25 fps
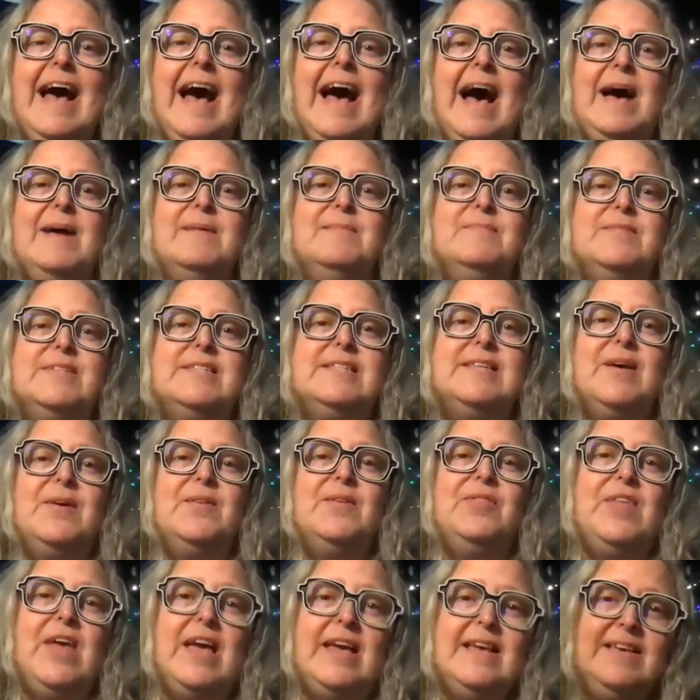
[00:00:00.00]
um, so
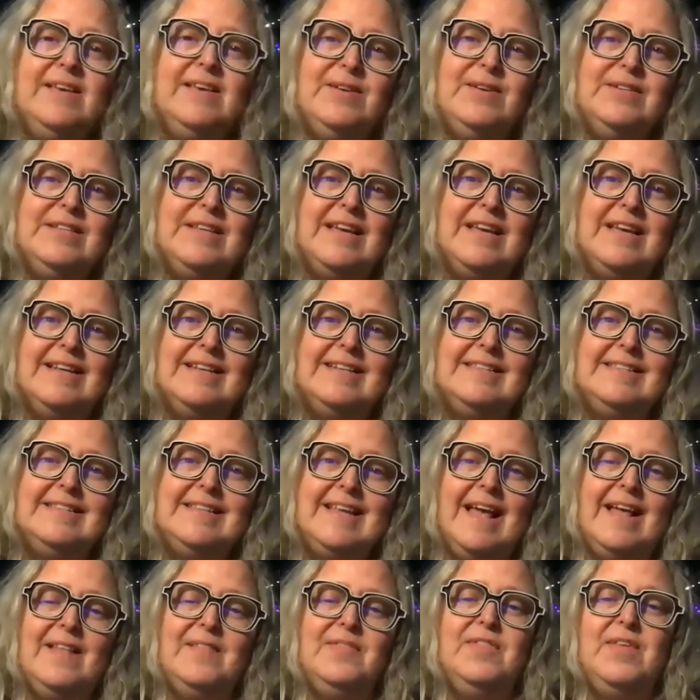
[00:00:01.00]
thank you, Dennis,
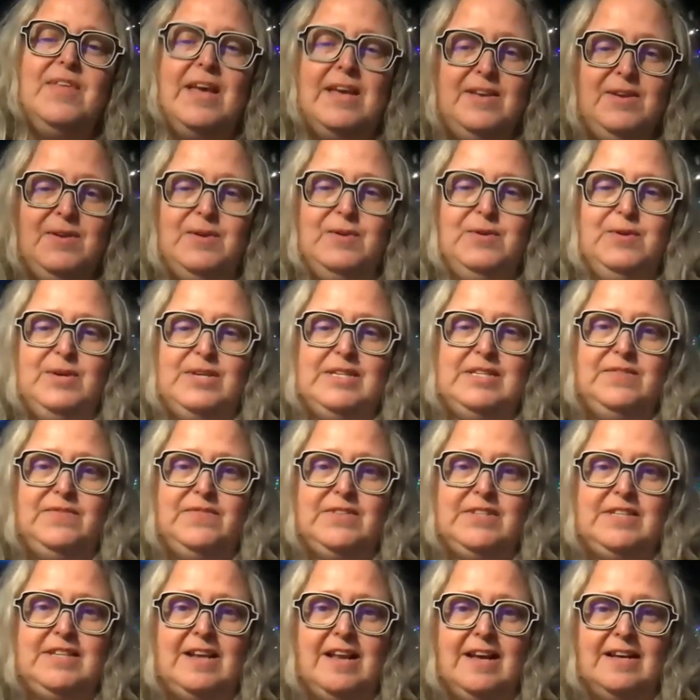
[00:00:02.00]
and thank you, Chris,
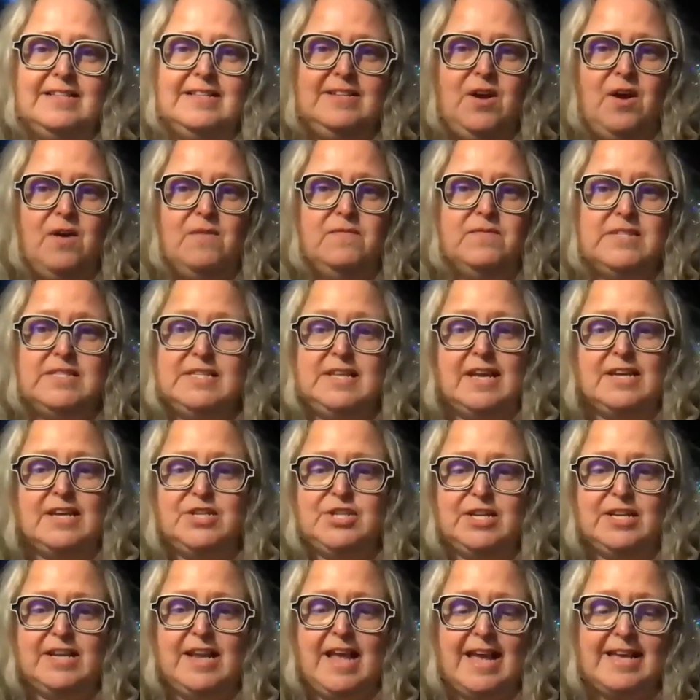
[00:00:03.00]
for tonight's
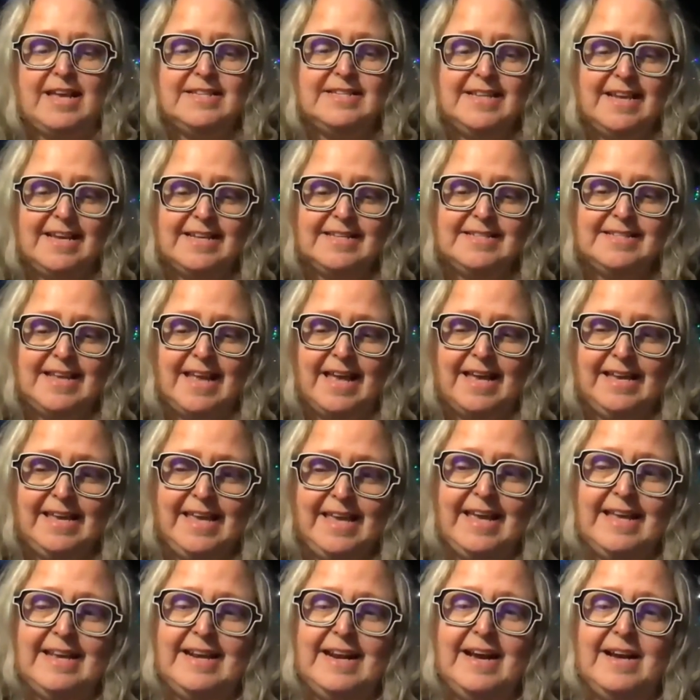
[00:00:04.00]
conversation. And yes,
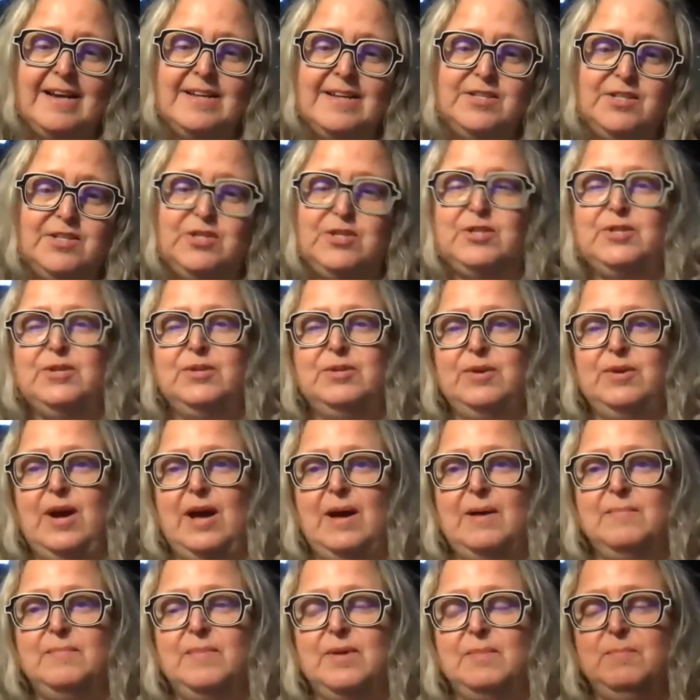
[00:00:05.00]
again, I do
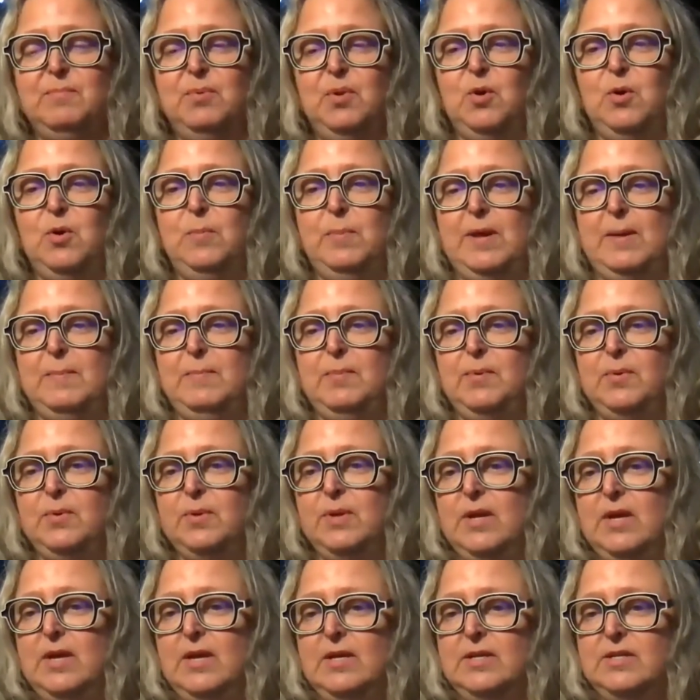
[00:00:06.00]
um, implore
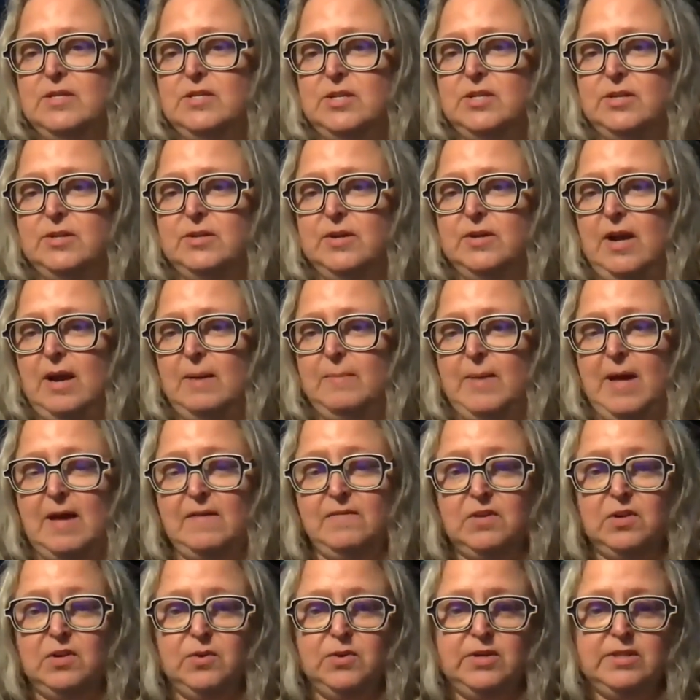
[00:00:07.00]
people to um,
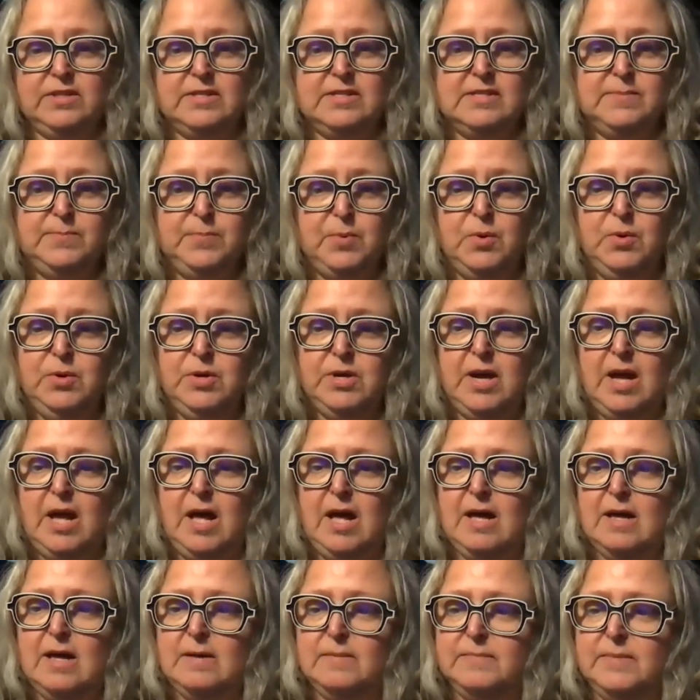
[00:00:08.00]
have a look at this book
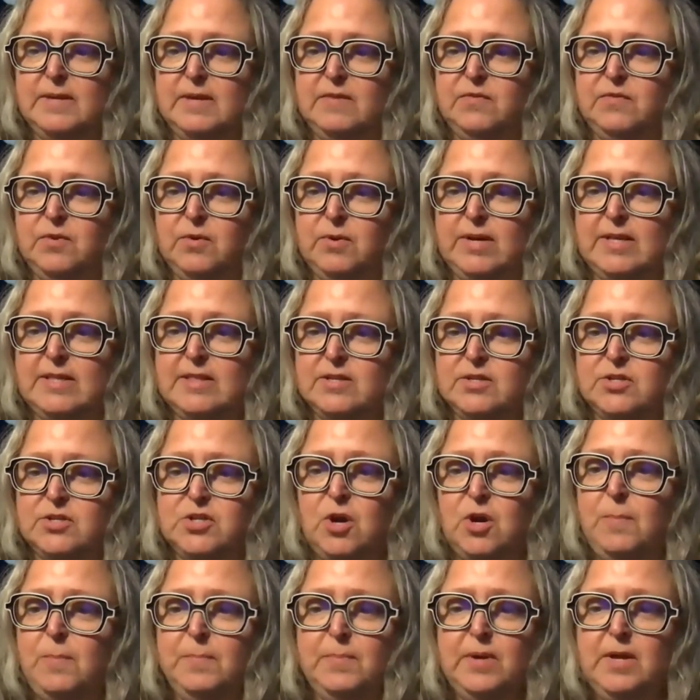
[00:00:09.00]
um, if you're in the
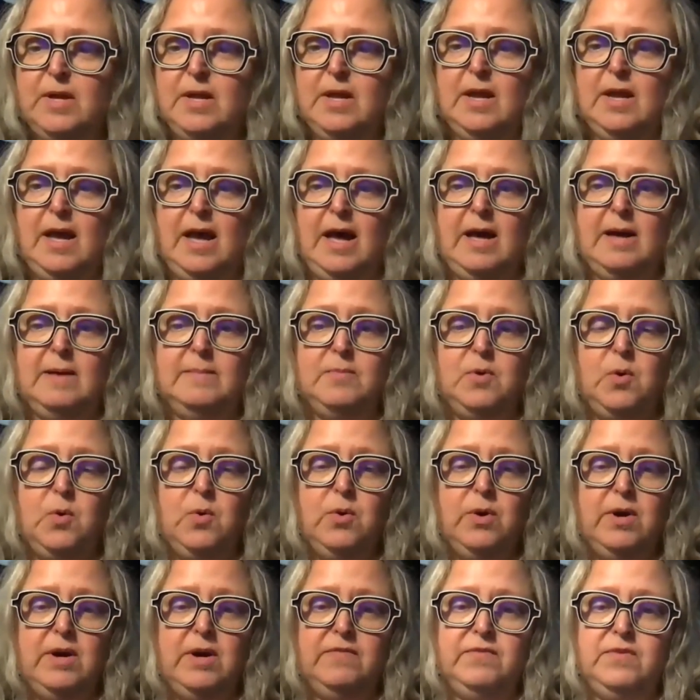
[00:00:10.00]
shop, um,
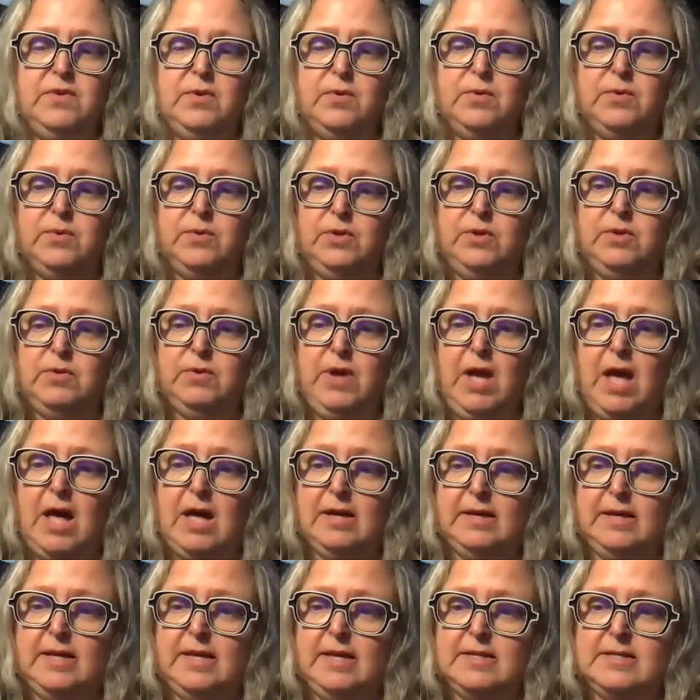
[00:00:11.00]
or if you're you
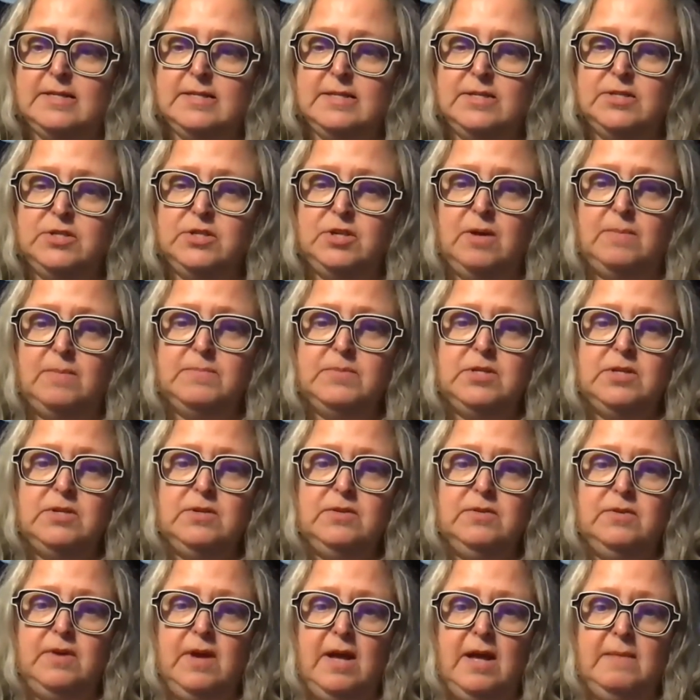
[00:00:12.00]
can't get into the shop,
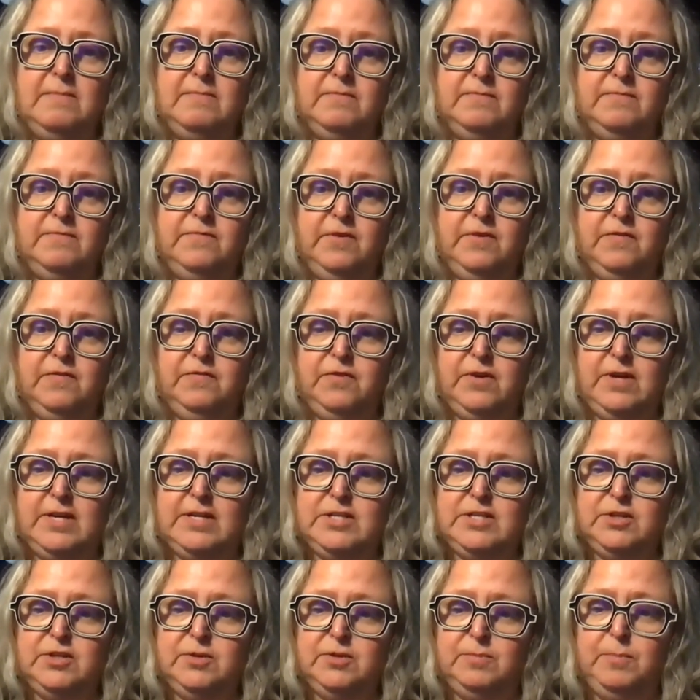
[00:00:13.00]
do um, feel free
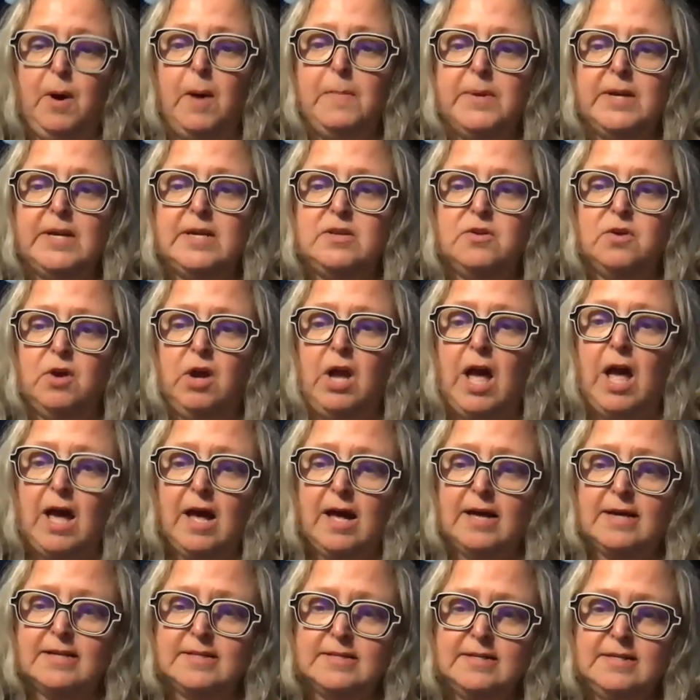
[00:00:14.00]
to pop it in your
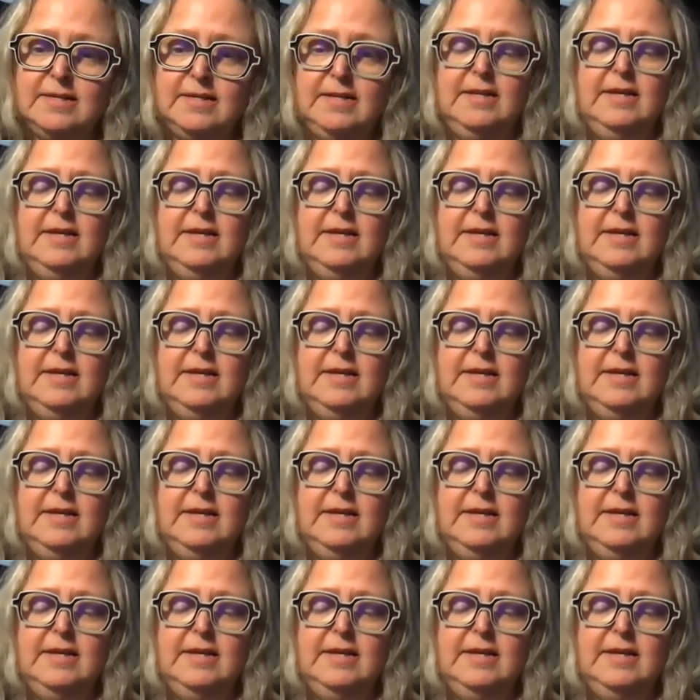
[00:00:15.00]
cart.